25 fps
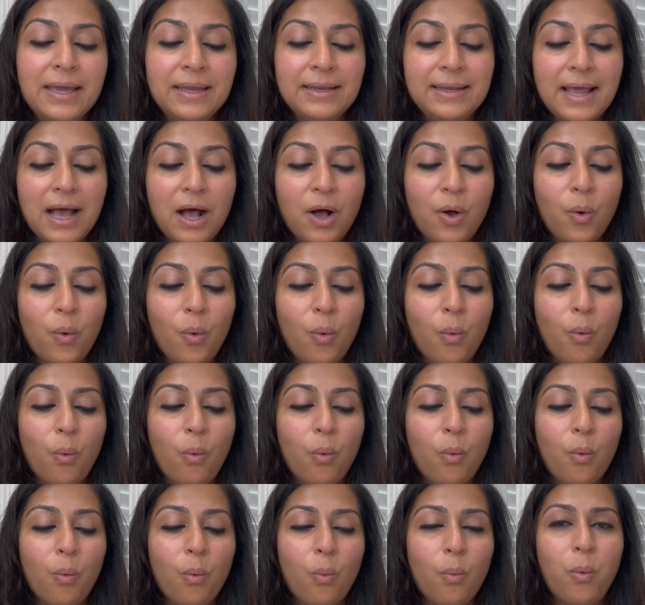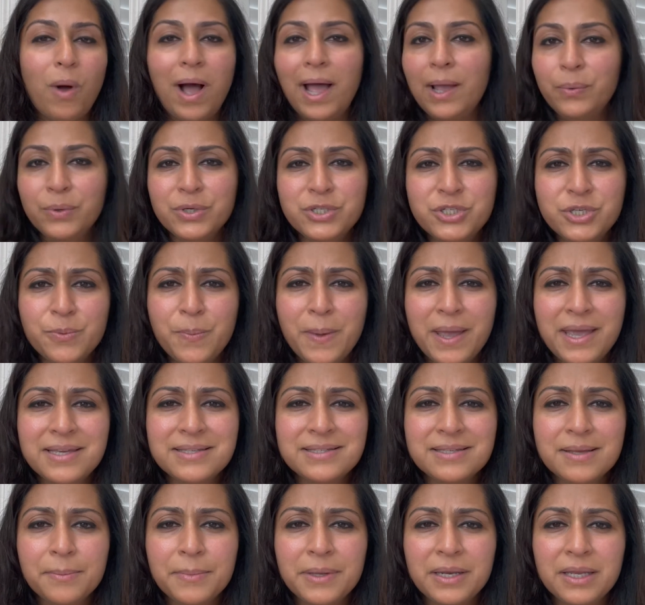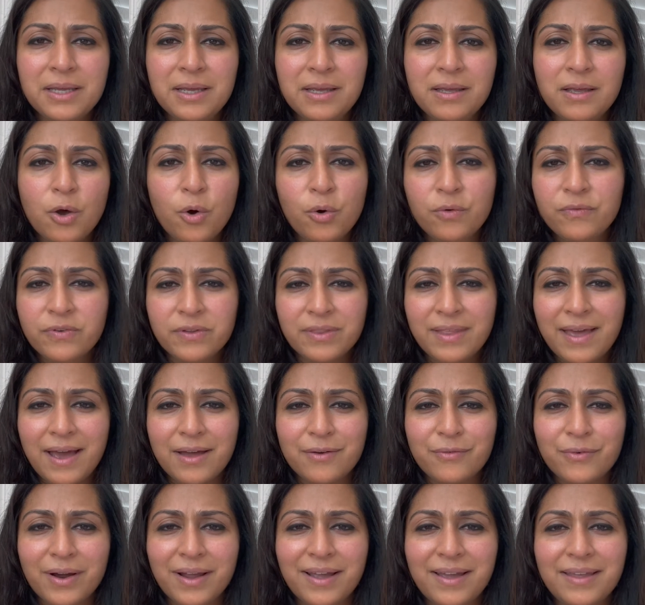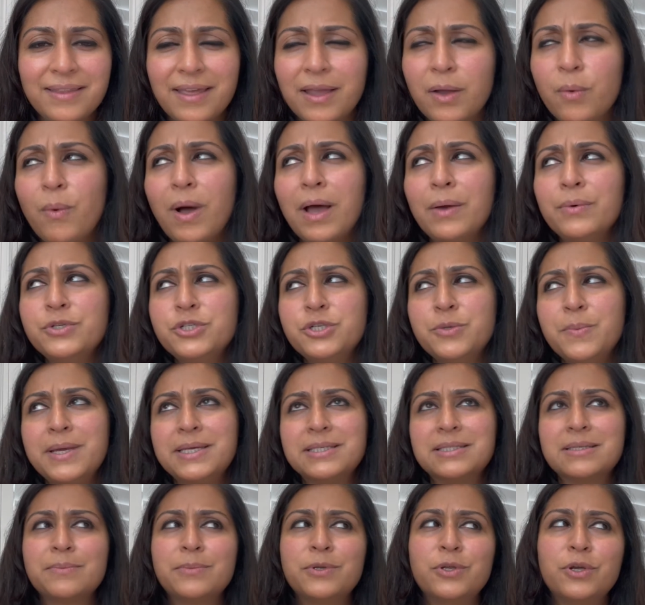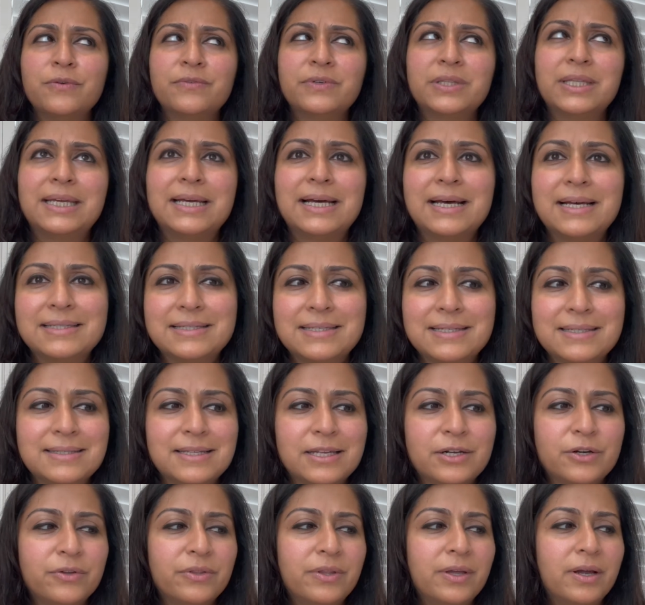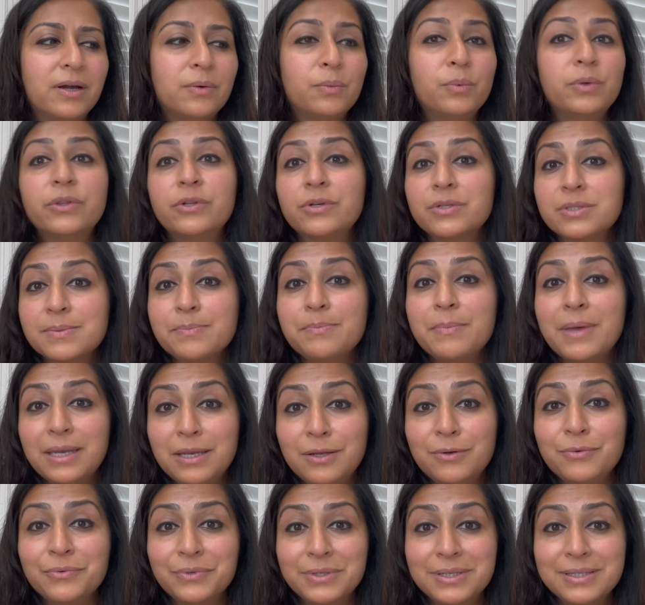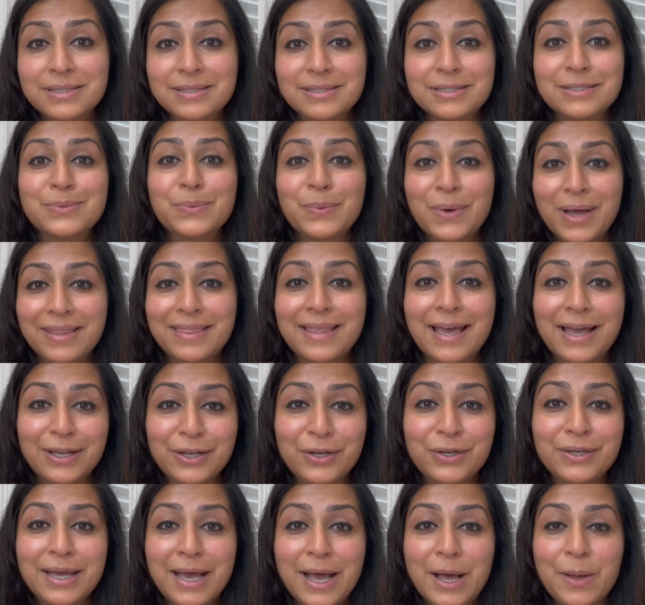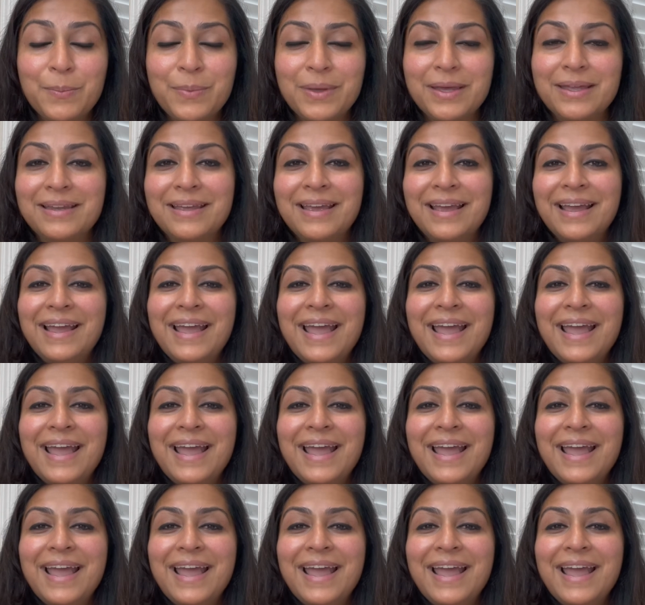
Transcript: Now, why would you pay somebody over that, right? Like, why would you pay somebody over the assets that are there? Well, there's many reasons why that could happen.